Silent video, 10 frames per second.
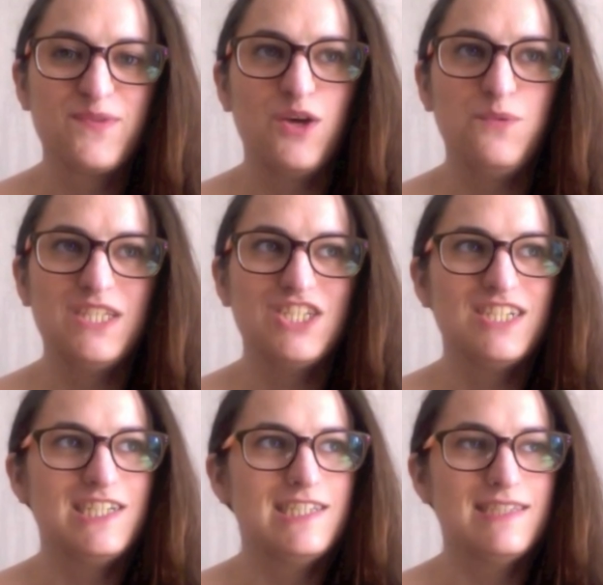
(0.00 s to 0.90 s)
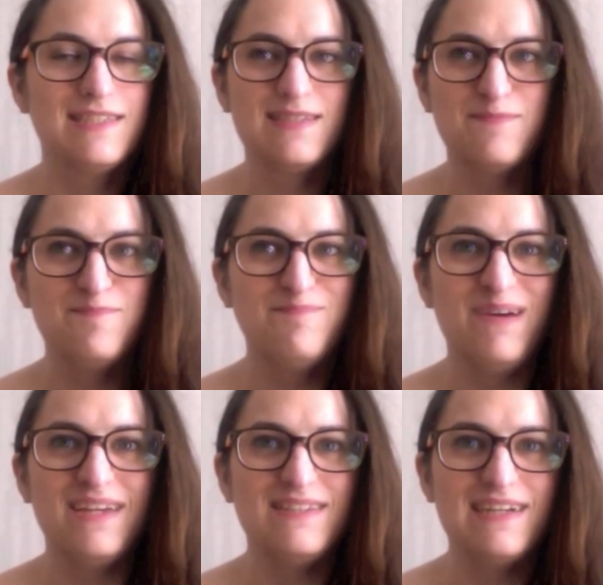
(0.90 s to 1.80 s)
which is
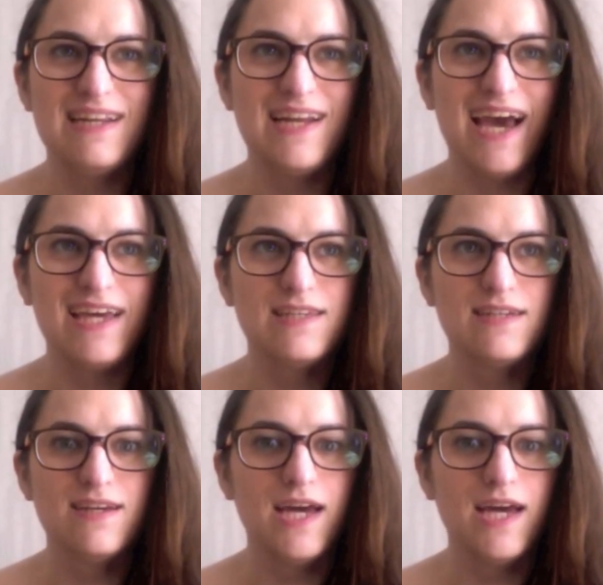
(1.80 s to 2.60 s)
basically like